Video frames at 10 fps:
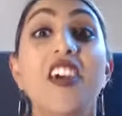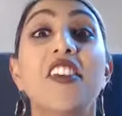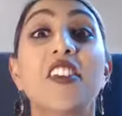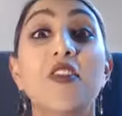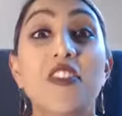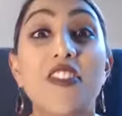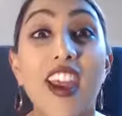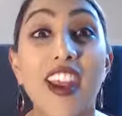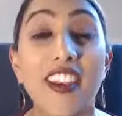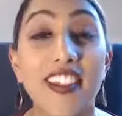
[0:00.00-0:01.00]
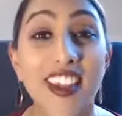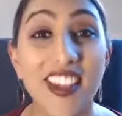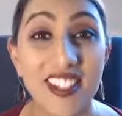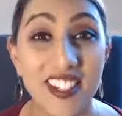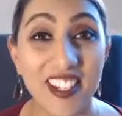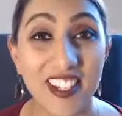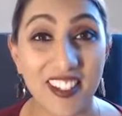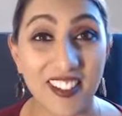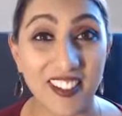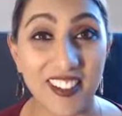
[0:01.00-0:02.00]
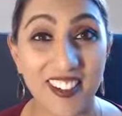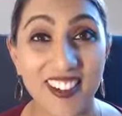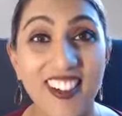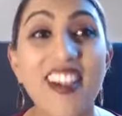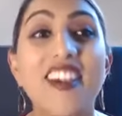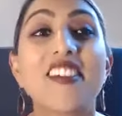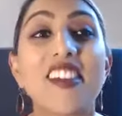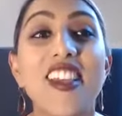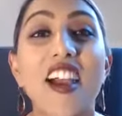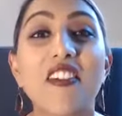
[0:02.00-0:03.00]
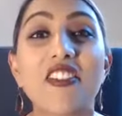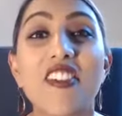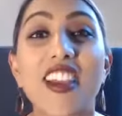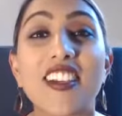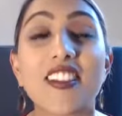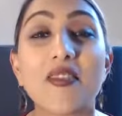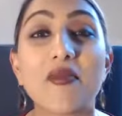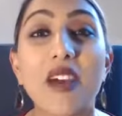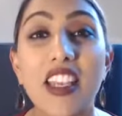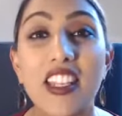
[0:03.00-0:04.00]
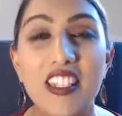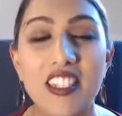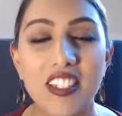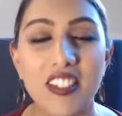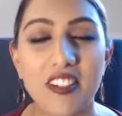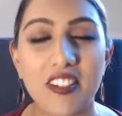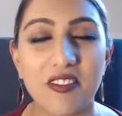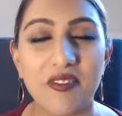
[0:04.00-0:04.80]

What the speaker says: to attract things to you, to now attract the money to you.